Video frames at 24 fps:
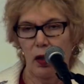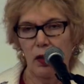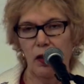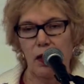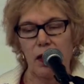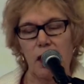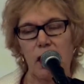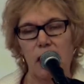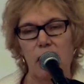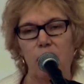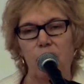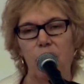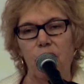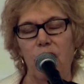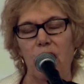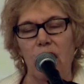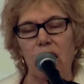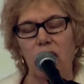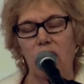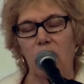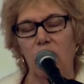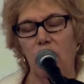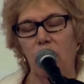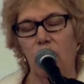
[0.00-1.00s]
The
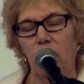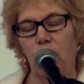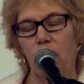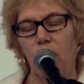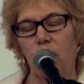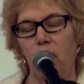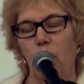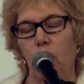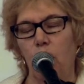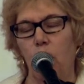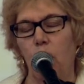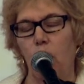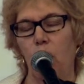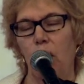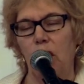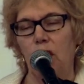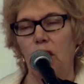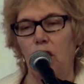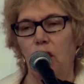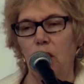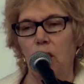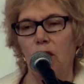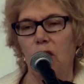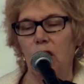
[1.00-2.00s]
effects of
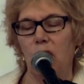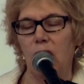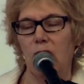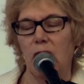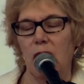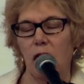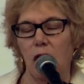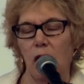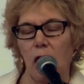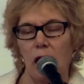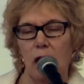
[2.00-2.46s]
reducing